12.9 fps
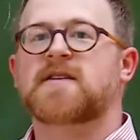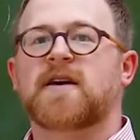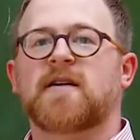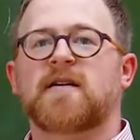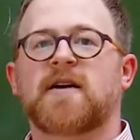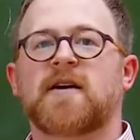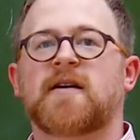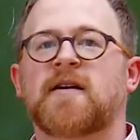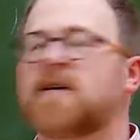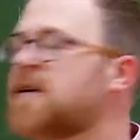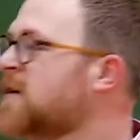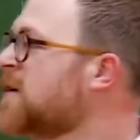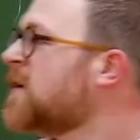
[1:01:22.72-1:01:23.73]
scale here,
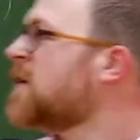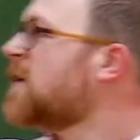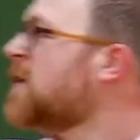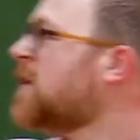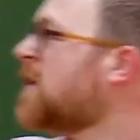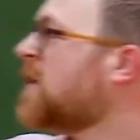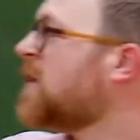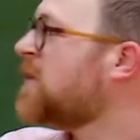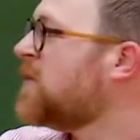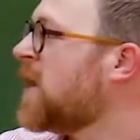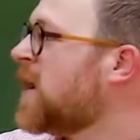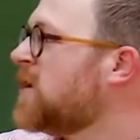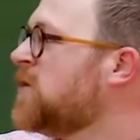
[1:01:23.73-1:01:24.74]

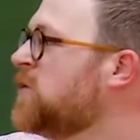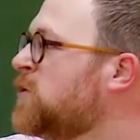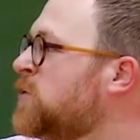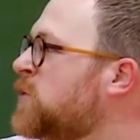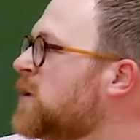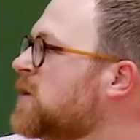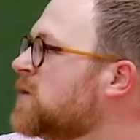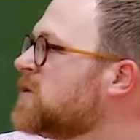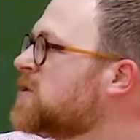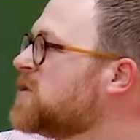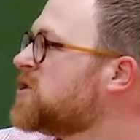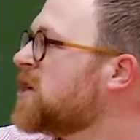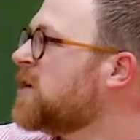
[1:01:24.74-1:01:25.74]
that you will
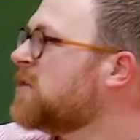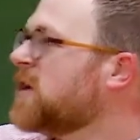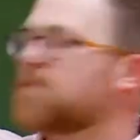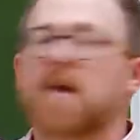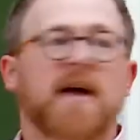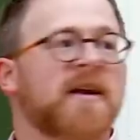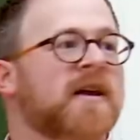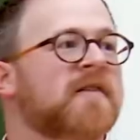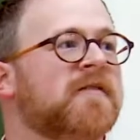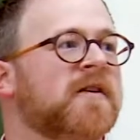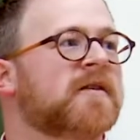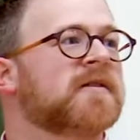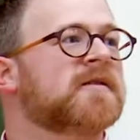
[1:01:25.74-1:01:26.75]
generate magnetic
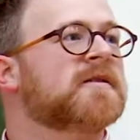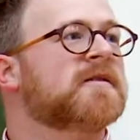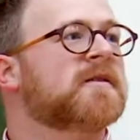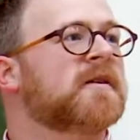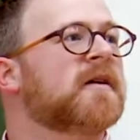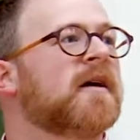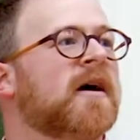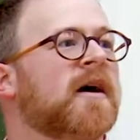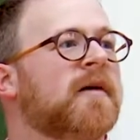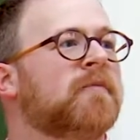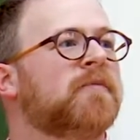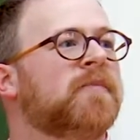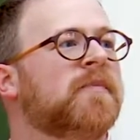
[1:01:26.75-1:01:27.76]
fields,
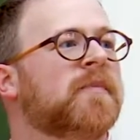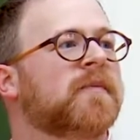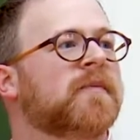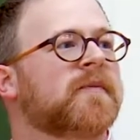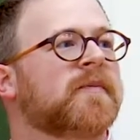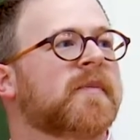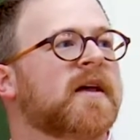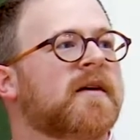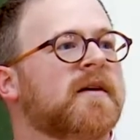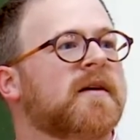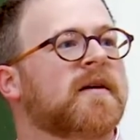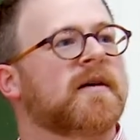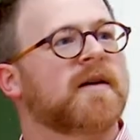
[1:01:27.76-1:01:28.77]

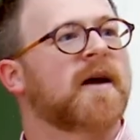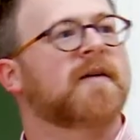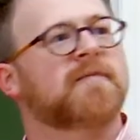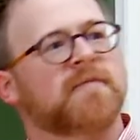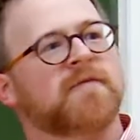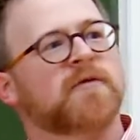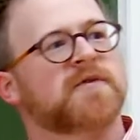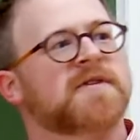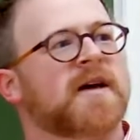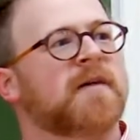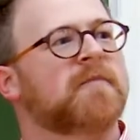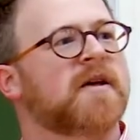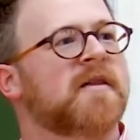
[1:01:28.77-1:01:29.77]
yeah, full
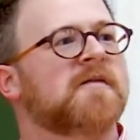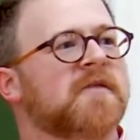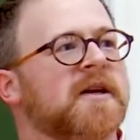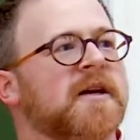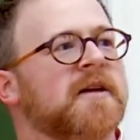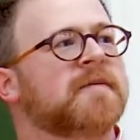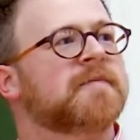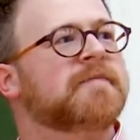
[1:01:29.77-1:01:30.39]
stop, in 3D.